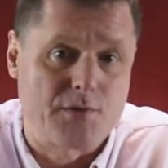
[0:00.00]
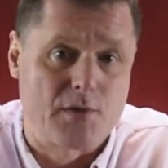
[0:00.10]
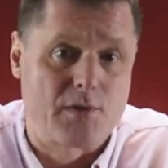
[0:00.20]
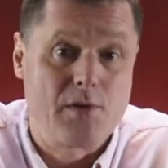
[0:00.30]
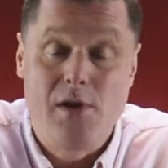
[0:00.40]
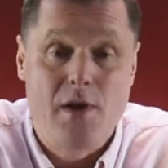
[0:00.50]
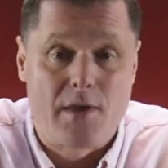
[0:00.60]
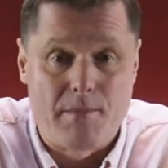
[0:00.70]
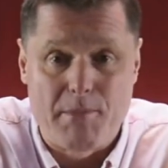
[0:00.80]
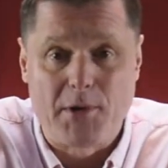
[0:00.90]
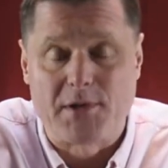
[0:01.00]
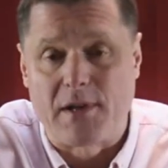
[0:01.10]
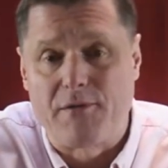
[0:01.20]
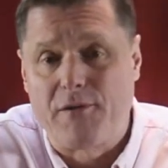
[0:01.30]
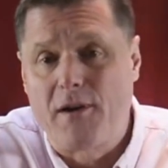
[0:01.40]
for the
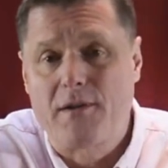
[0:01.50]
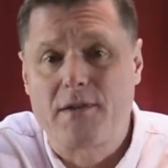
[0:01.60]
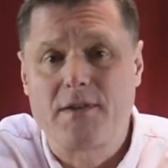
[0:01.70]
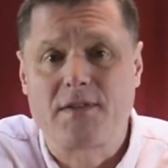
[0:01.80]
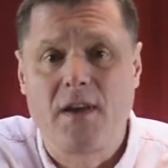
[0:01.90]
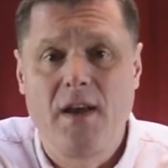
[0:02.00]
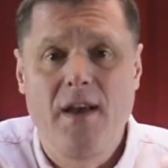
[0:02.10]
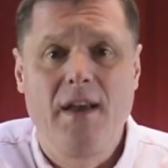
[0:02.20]
mostly fathers